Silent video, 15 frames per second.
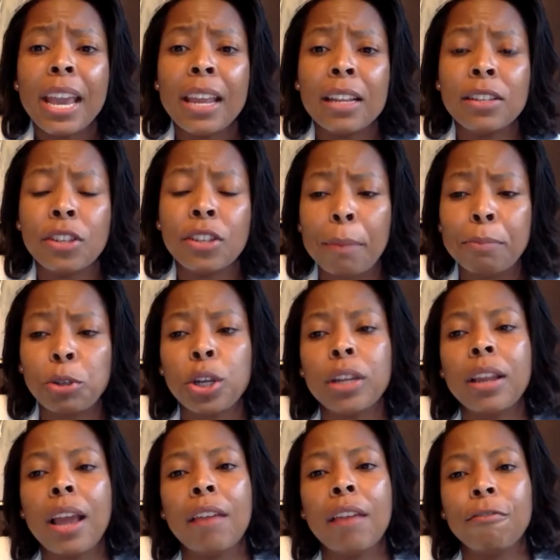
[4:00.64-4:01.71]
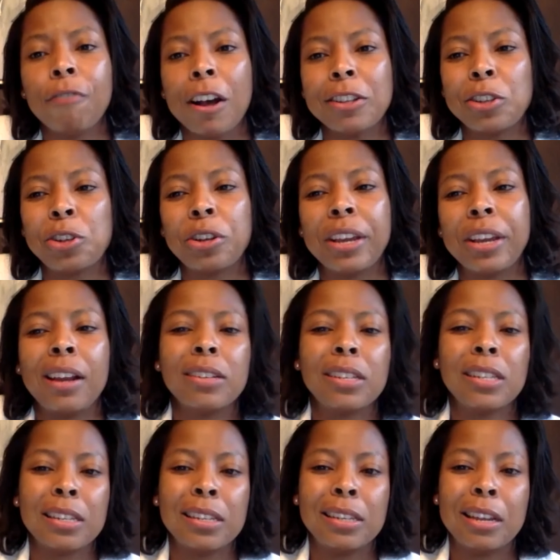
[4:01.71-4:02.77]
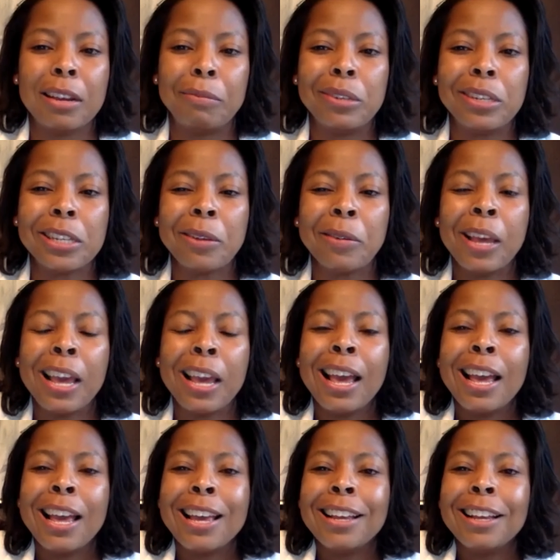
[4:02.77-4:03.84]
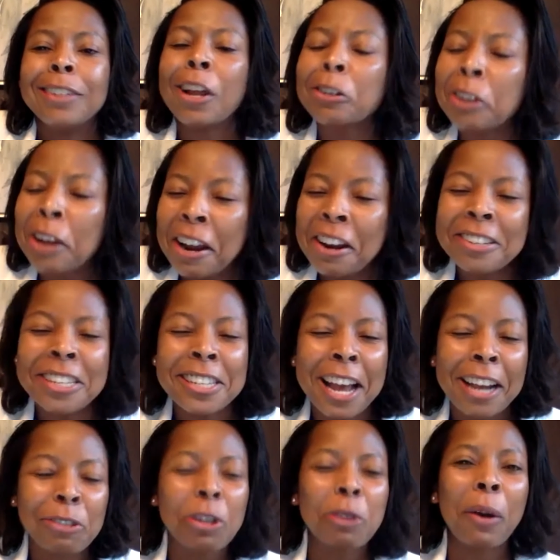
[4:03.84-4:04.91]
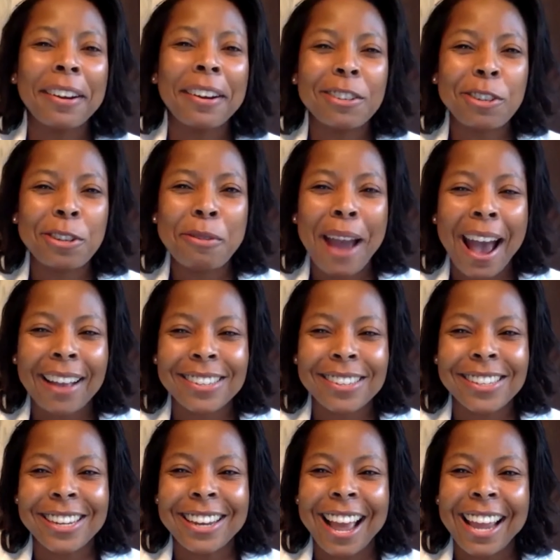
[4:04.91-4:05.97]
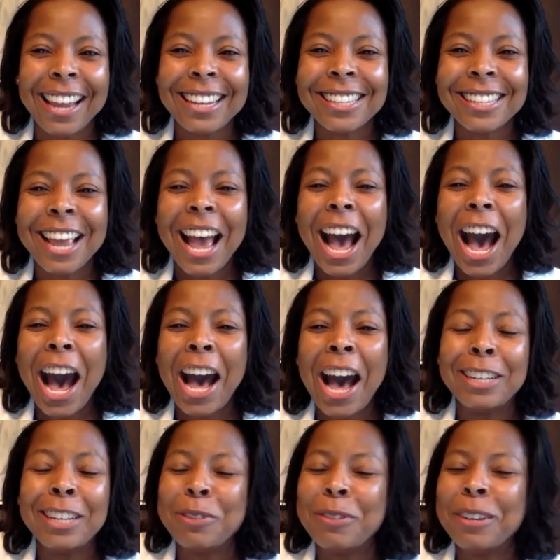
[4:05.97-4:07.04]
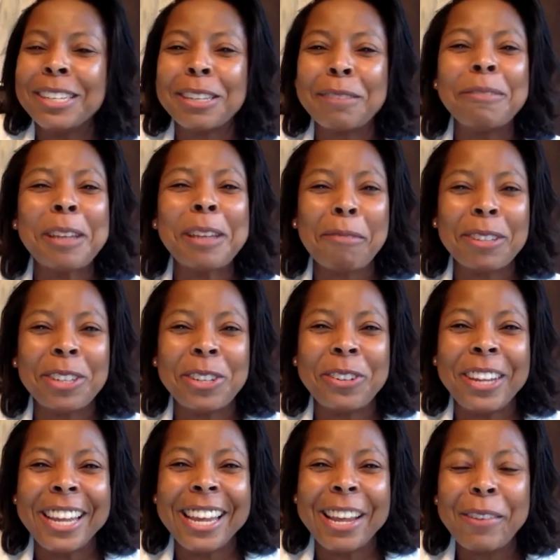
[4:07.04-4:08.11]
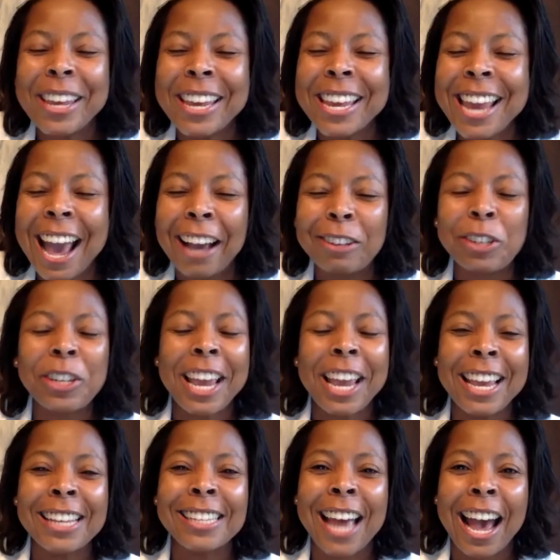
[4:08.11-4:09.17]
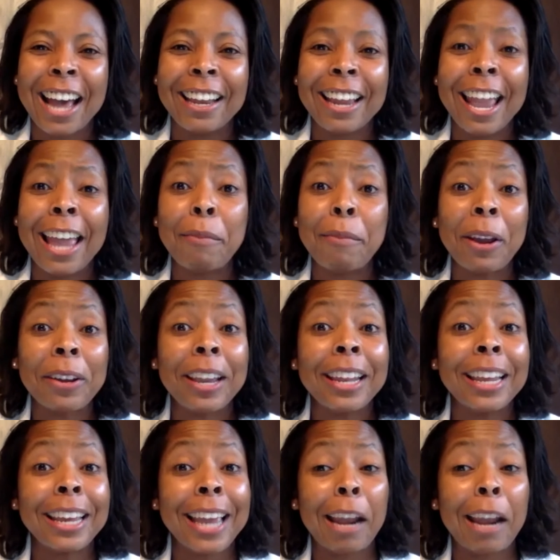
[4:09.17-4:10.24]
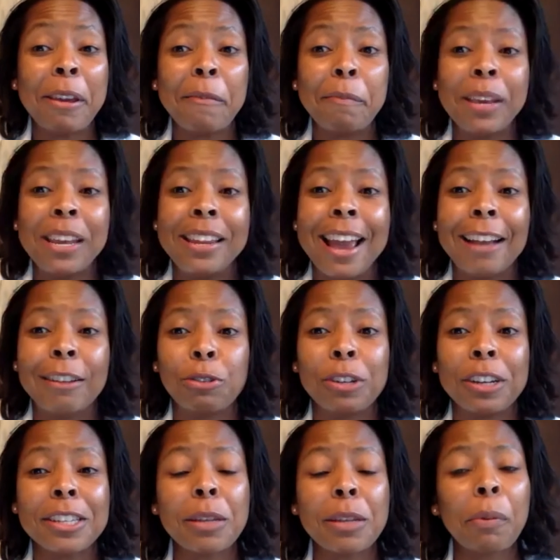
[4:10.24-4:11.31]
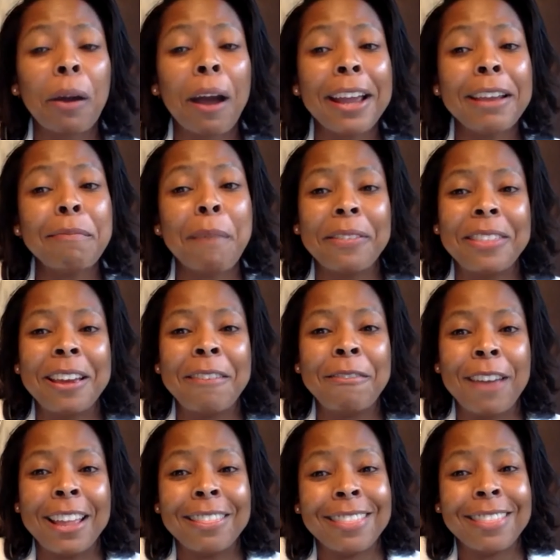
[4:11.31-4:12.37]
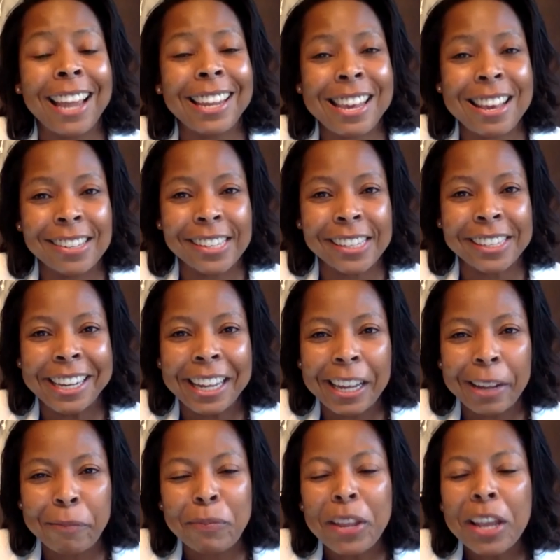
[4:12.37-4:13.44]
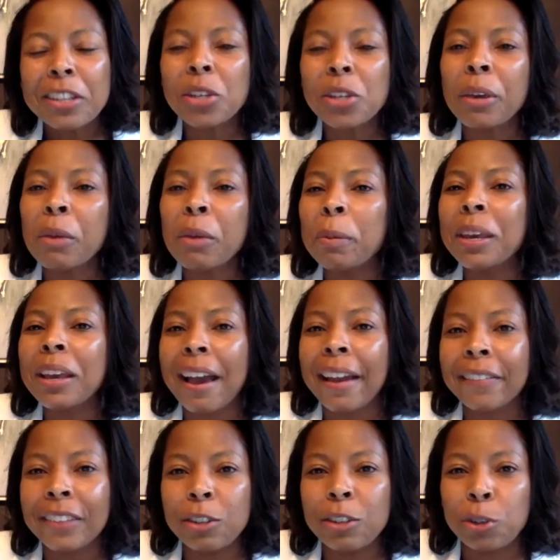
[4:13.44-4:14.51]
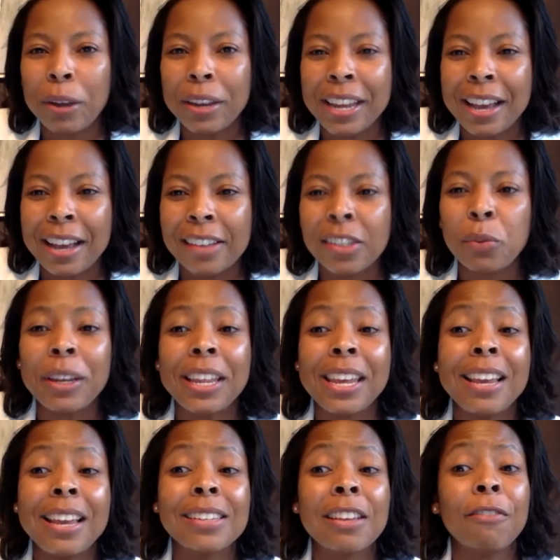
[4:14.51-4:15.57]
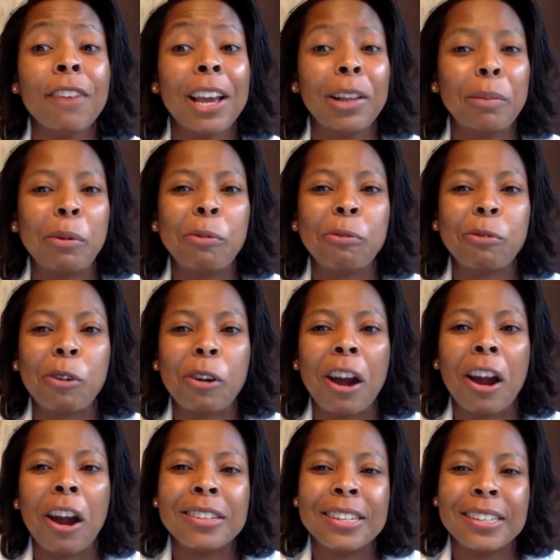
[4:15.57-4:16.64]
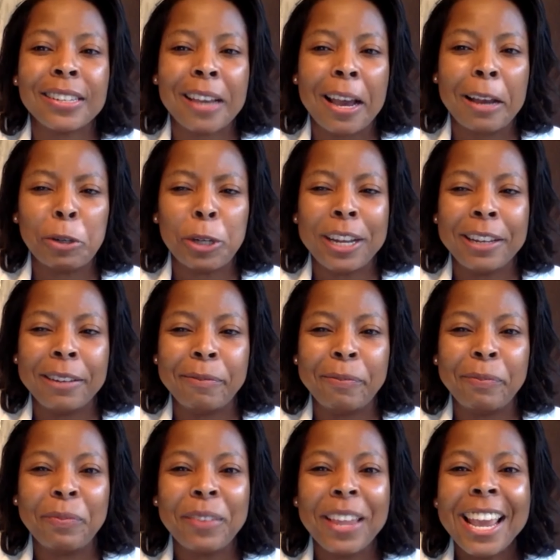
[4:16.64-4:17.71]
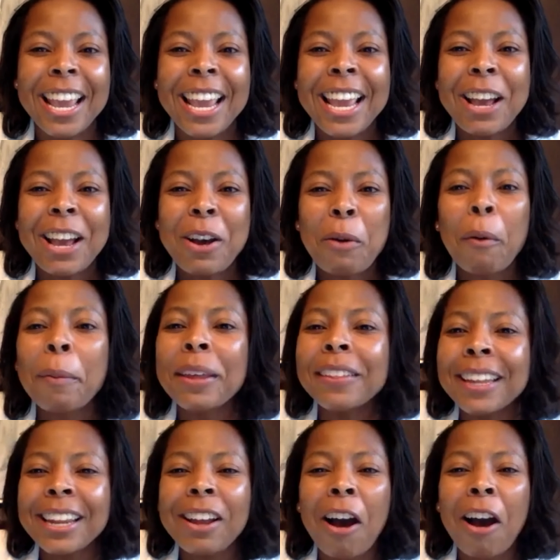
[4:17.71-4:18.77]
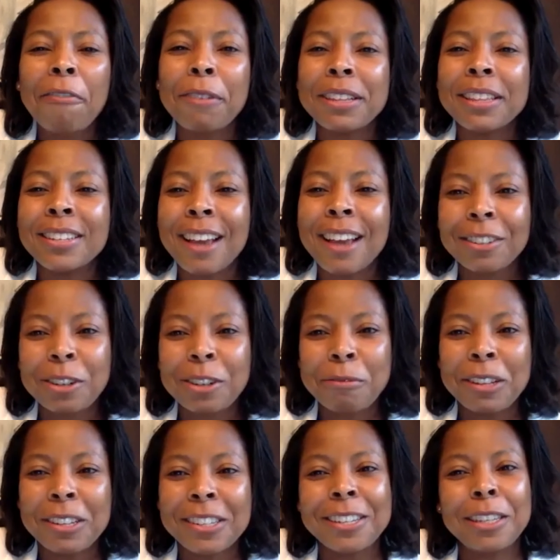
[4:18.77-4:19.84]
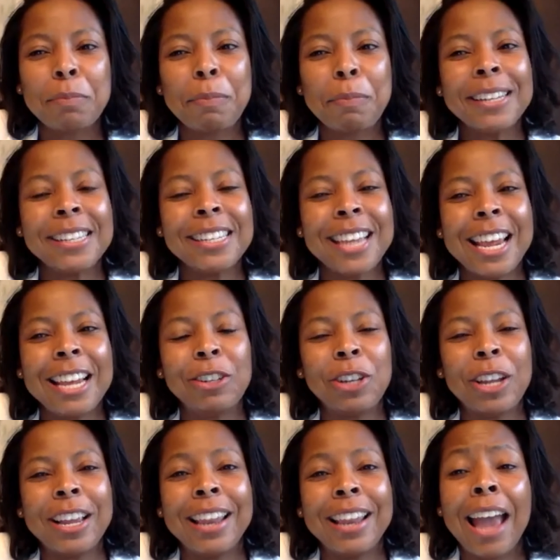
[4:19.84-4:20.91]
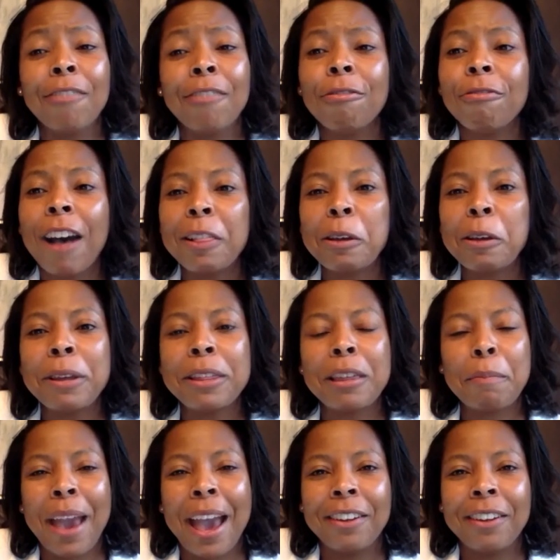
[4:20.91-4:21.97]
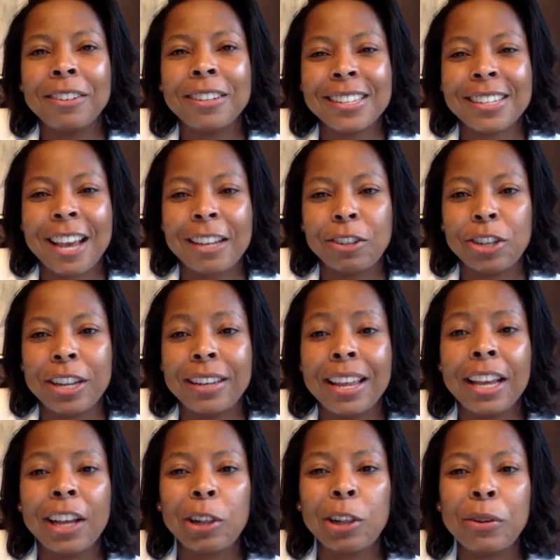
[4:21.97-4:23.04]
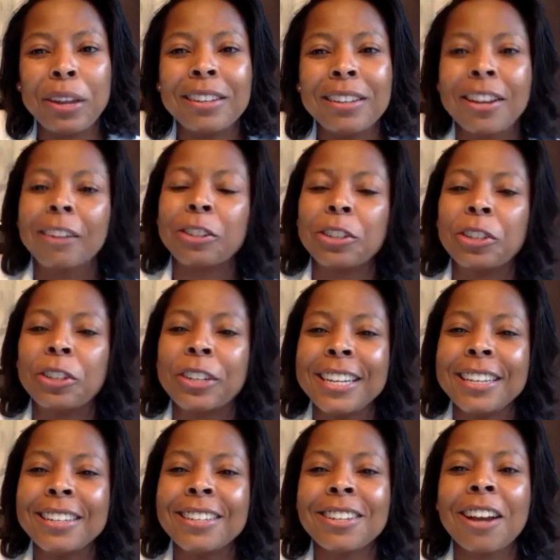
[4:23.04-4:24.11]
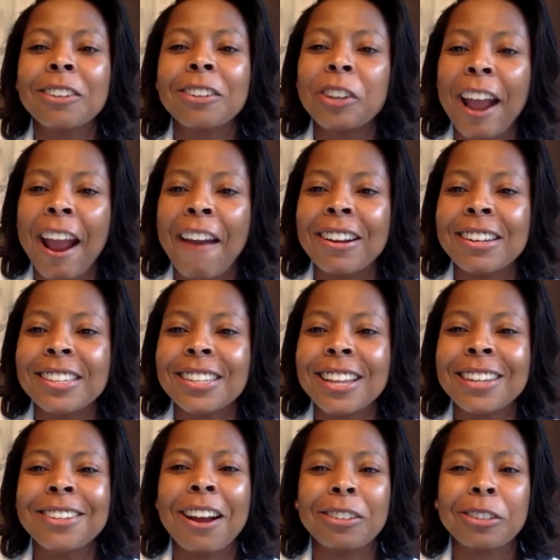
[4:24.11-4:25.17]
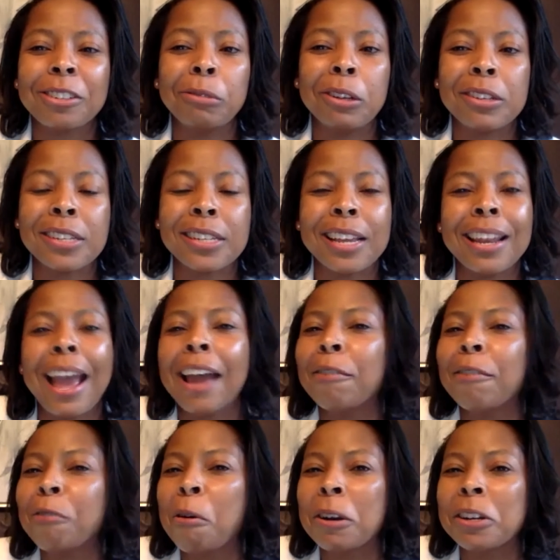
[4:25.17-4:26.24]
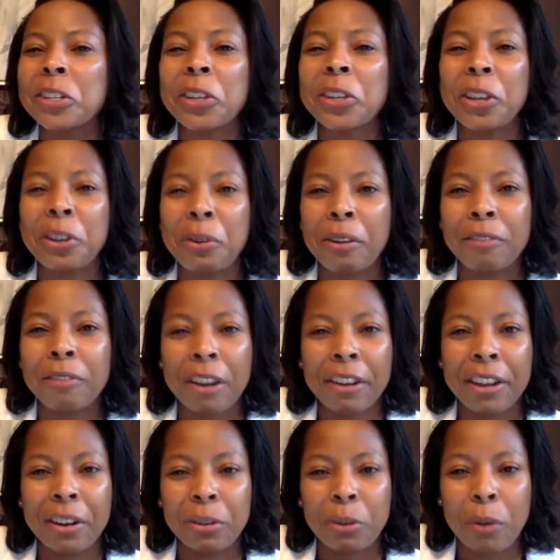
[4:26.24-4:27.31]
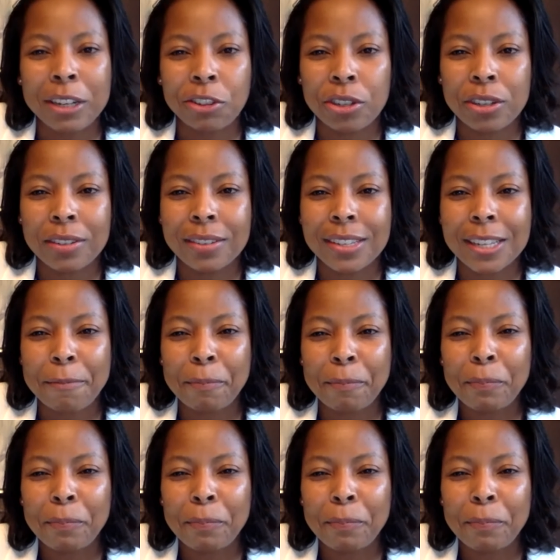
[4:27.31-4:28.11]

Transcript: in adoption and foster care systems. Dr. Harris is actually wearing 2 hats tonight and doing some double duty. He actually is at an American Academy of Pediatrics Pride Month event that he is leading, so he will be kindly joining us when he is available for our discussion. We'll be leading off with Dr. Wilson's presentation and follow with a panel discussion, including Dr. Green, Dr. Harris, Dr. Wilson, and of course, your very own questions.